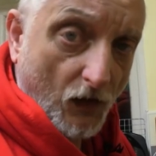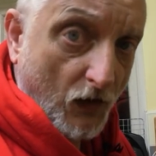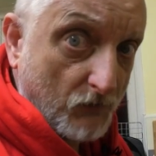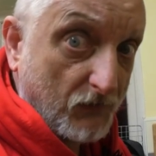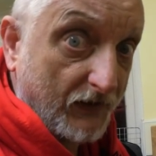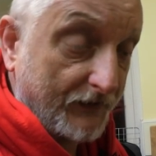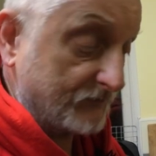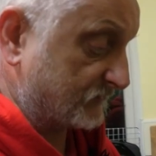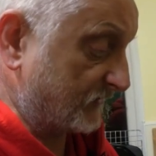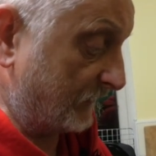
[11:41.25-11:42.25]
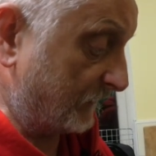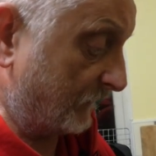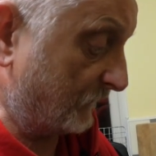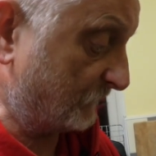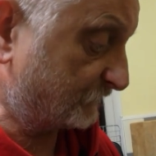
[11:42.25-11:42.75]
I'm here to tell
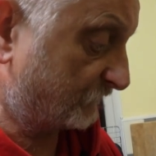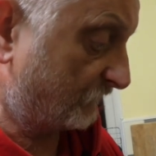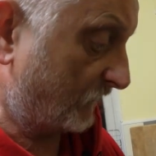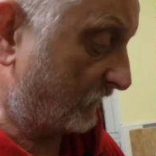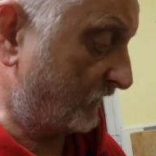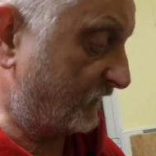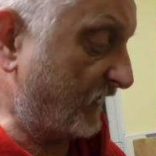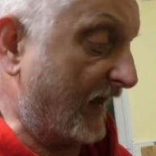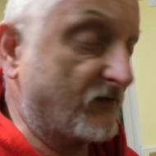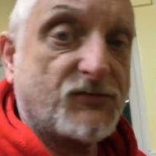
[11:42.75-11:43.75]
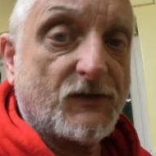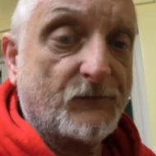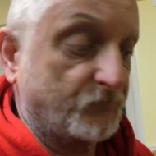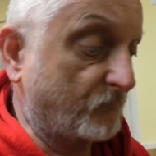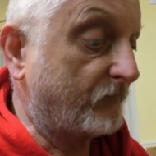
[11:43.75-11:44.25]
you that that
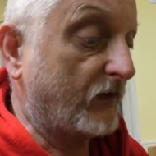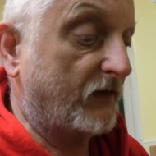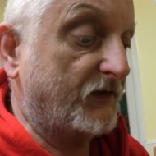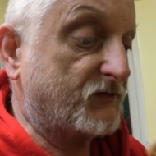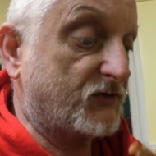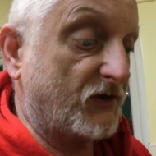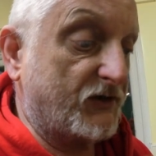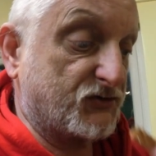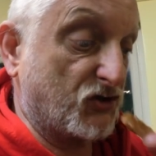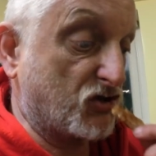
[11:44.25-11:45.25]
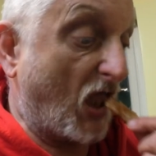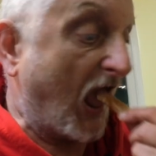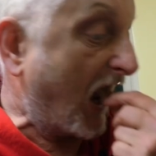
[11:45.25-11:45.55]
is delicious.